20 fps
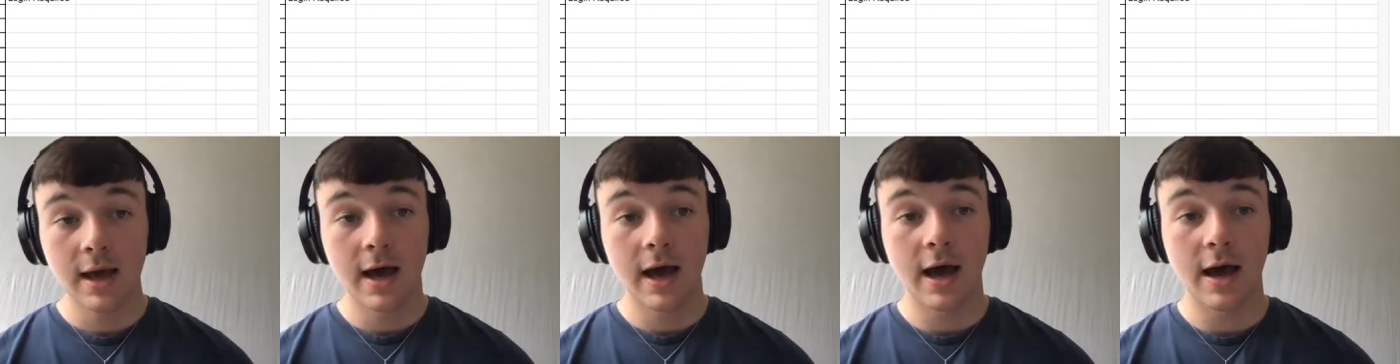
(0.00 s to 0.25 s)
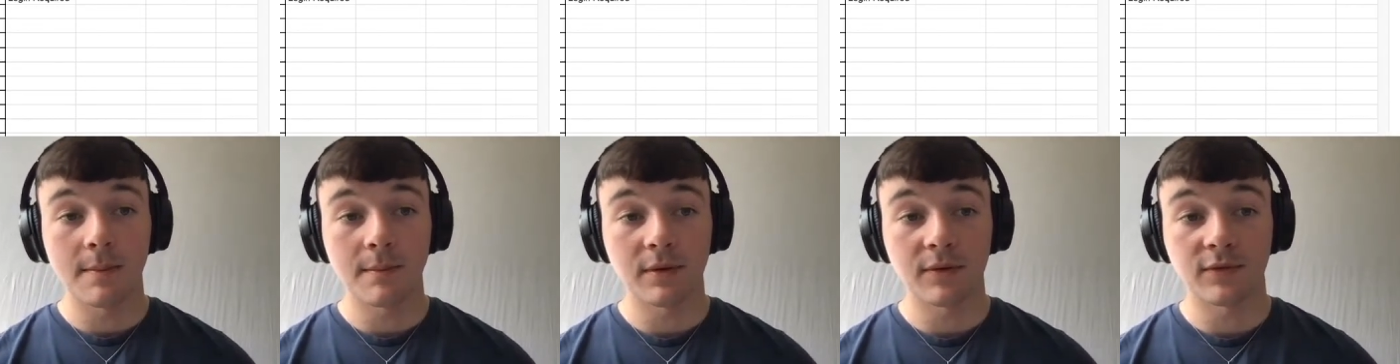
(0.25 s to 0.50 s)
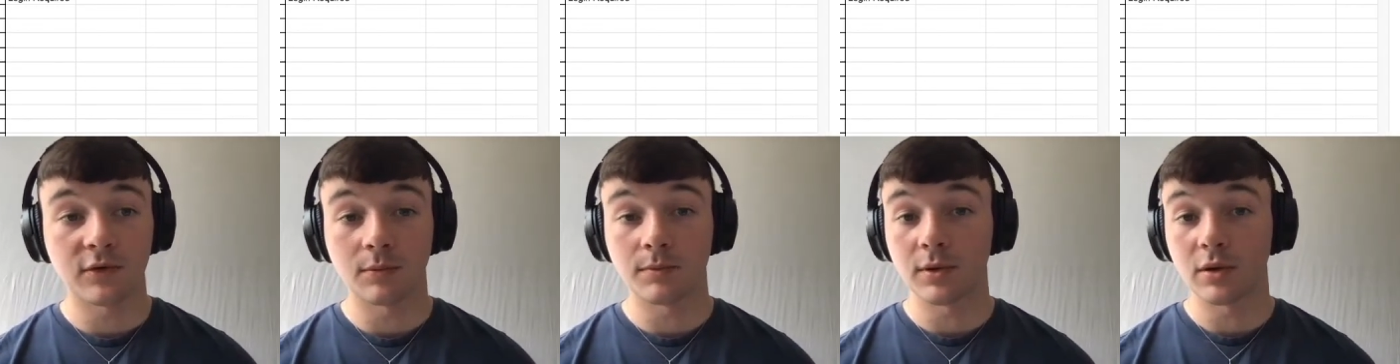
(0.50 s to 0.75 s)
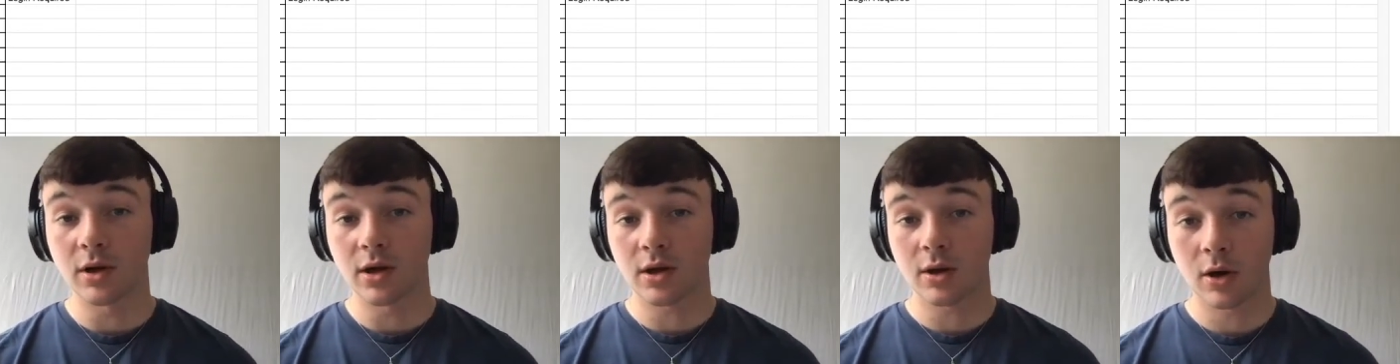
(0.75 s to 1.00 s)
If you're
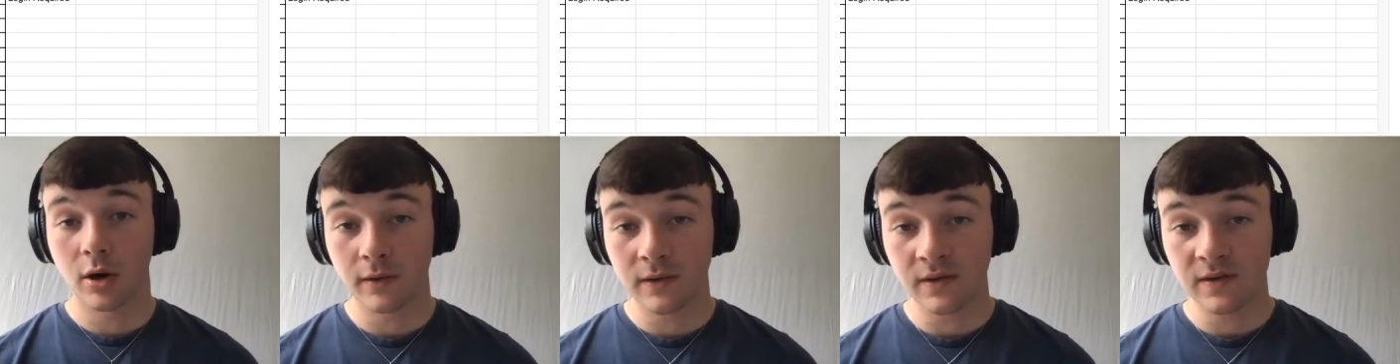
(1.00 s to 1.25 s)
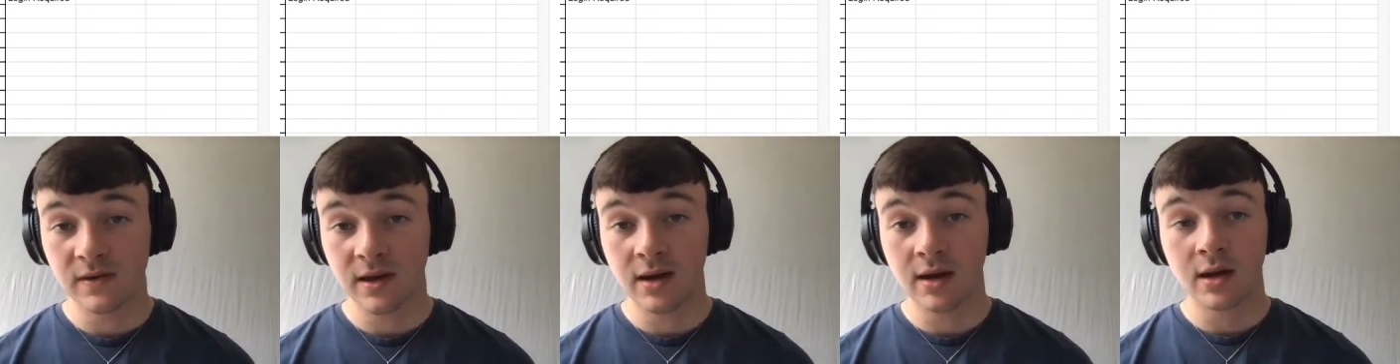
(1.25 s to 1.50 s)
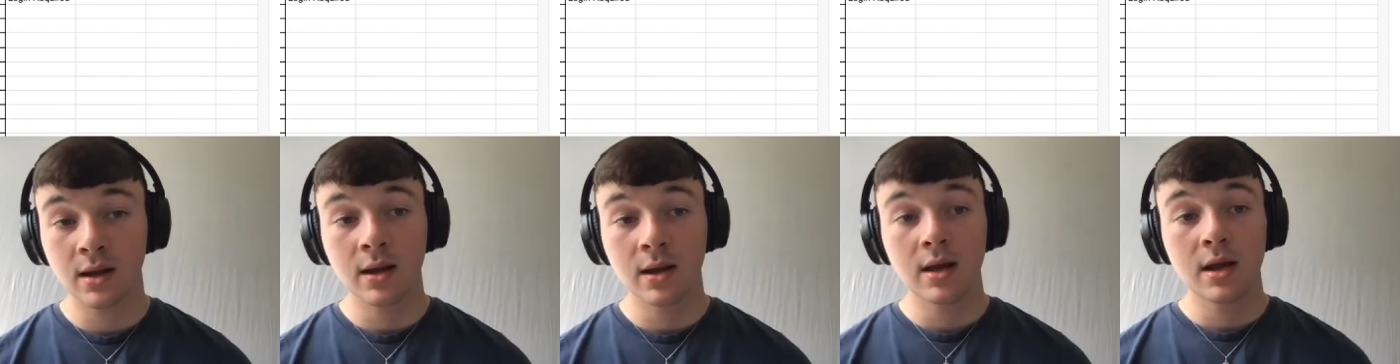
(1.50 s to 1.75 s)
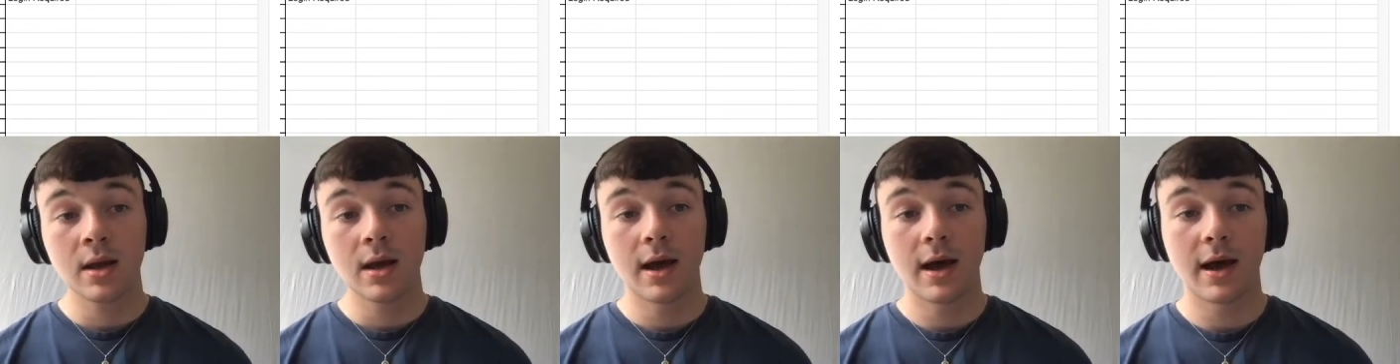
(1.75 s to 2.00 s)
building content,
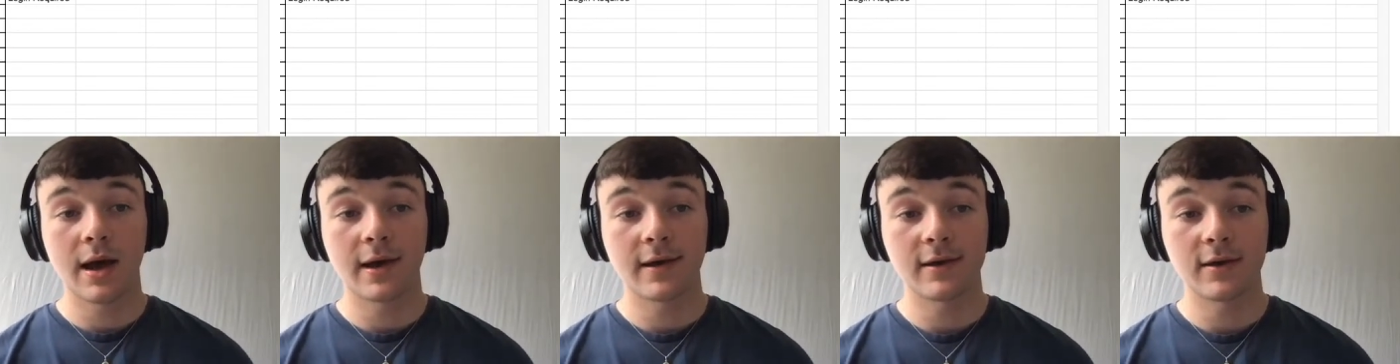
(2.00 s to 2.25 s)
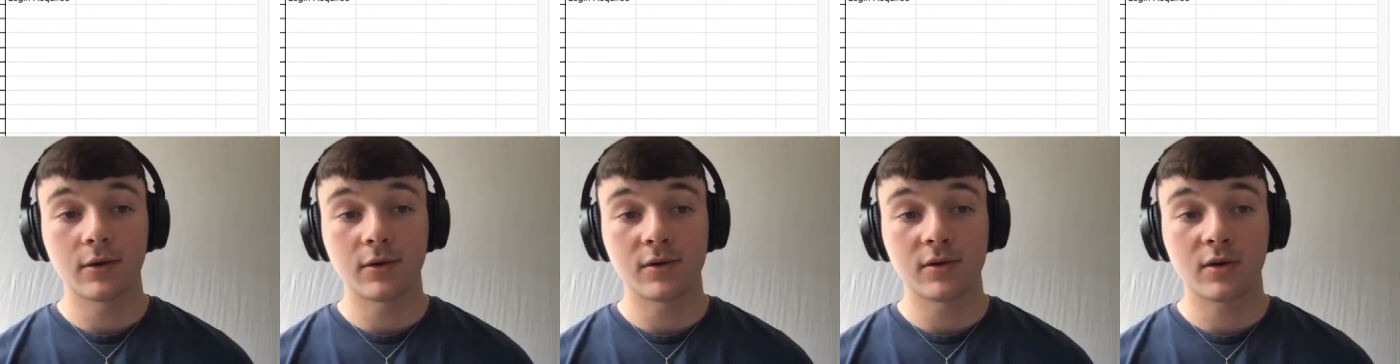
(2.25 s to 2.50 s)
use